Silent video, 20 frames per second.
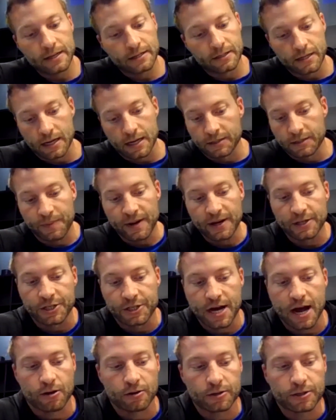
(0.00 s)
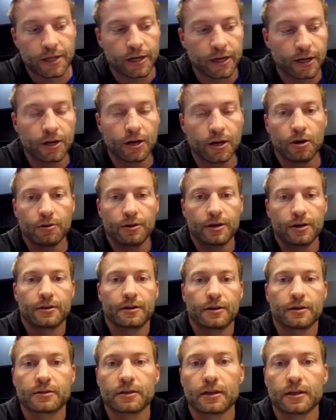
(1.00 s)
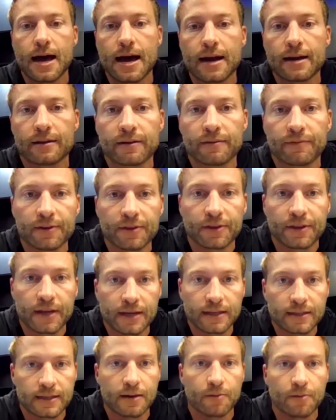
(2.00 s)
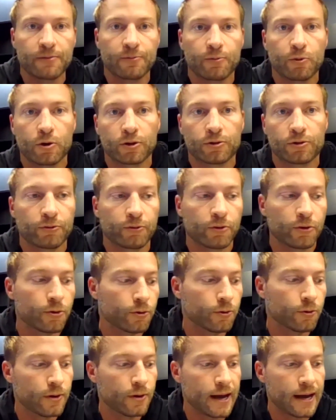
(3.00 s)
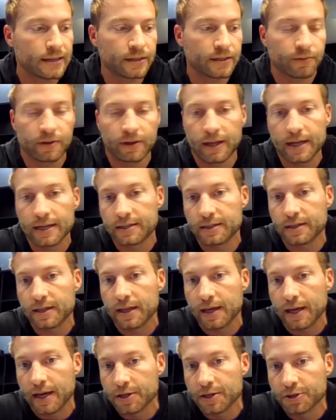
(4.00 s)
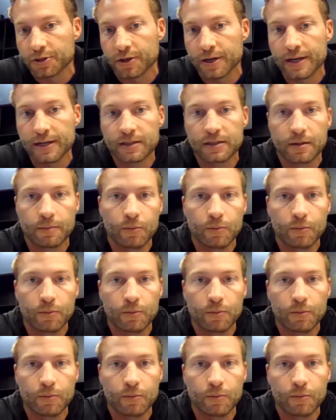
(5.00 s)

it's it's been challenging. You know, there there's a lot of different things that we've worked through as it relates to the injuries,